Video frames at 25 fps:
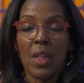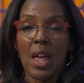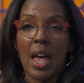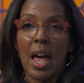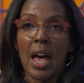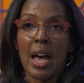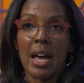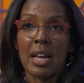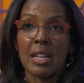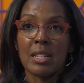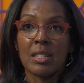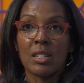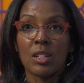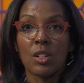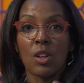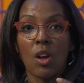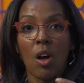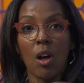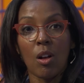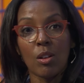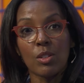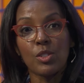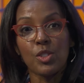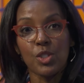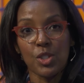And
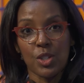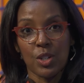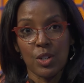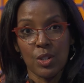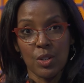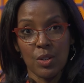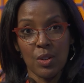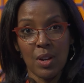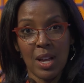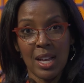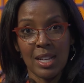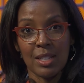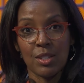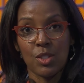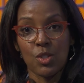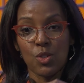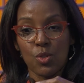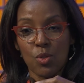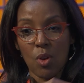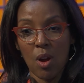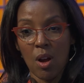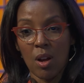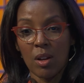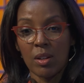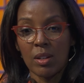culture, a
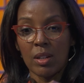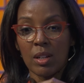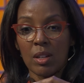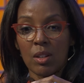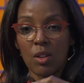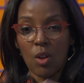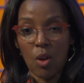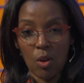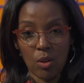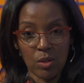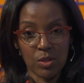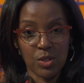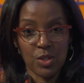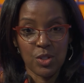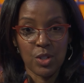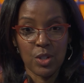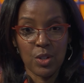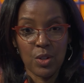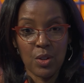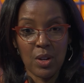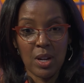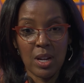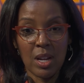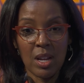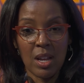strong
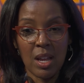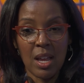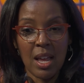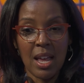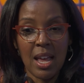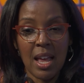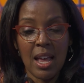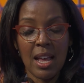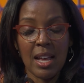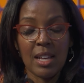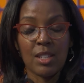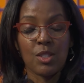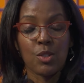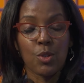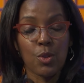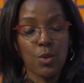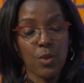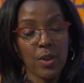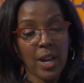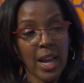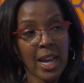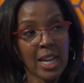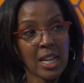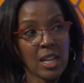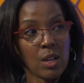culture, is
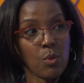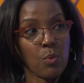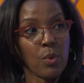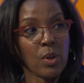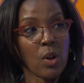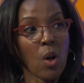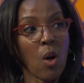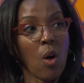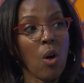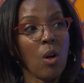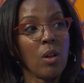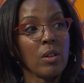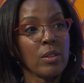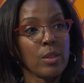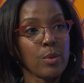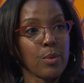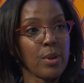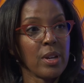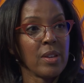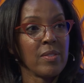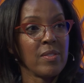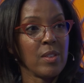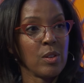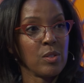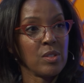created when all
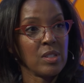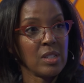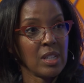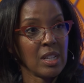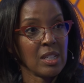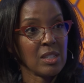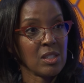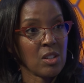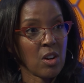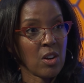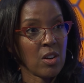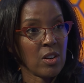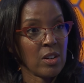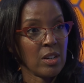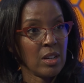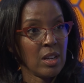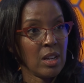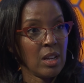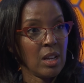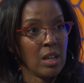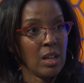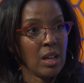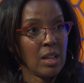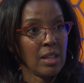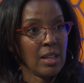three of those things are
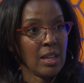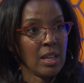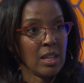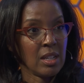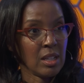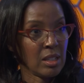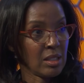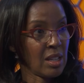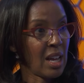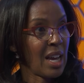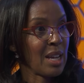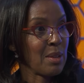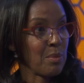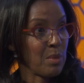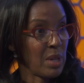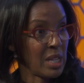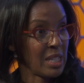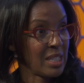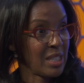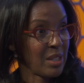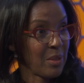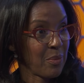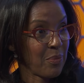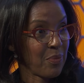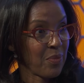in
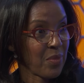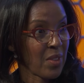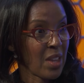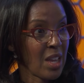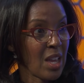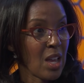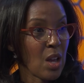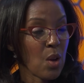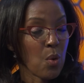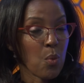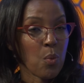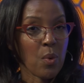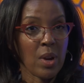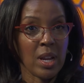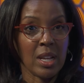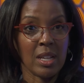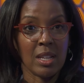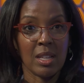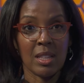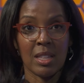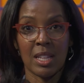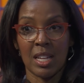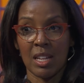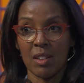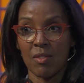alignment.
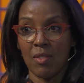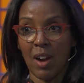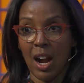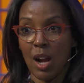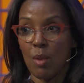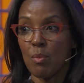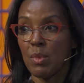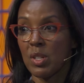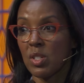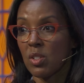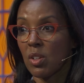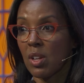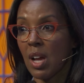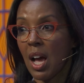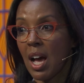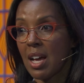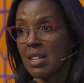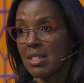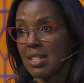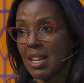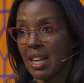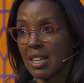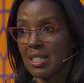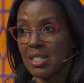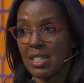When the environmental
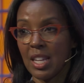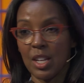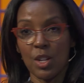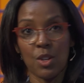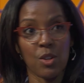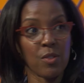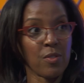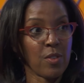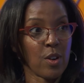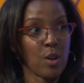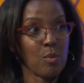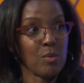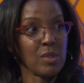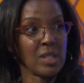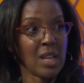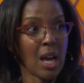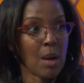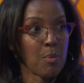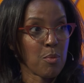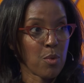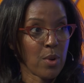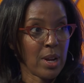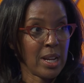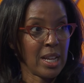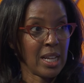context that your firm is
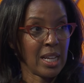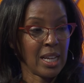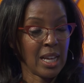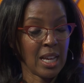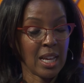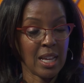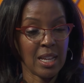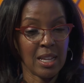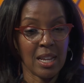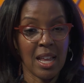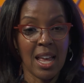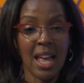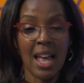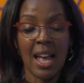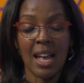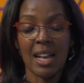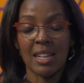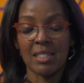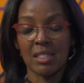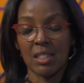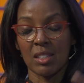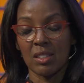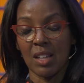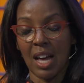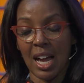operating in
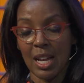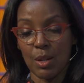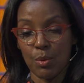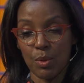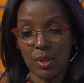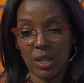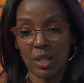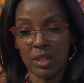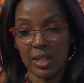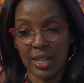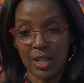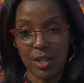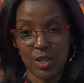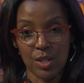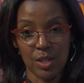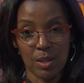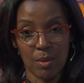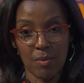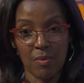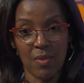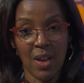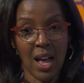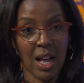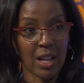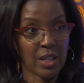is aligned with the
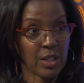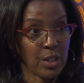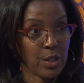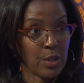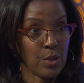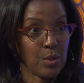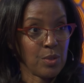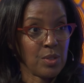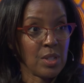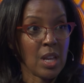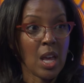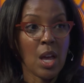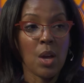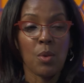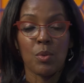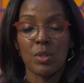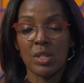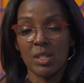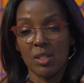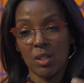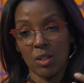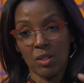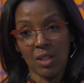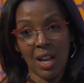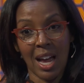leadership values, which
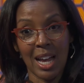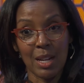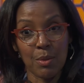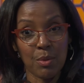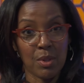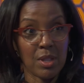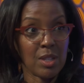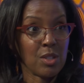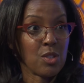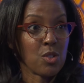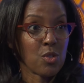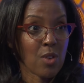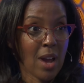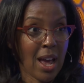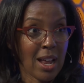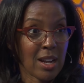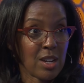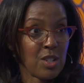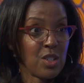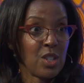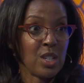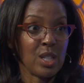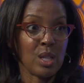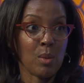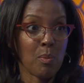is aligned with the
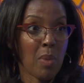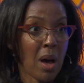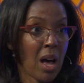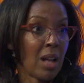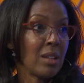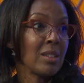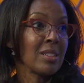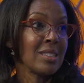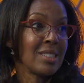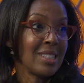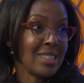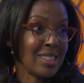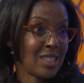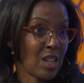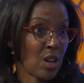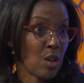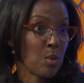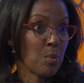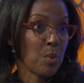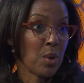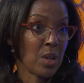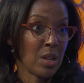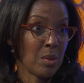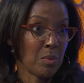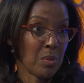strategy and the policies that are
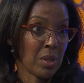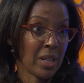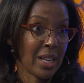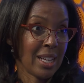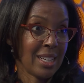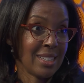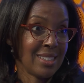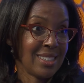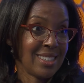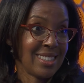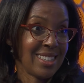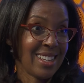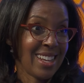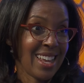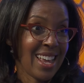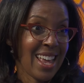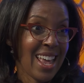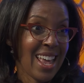put in place.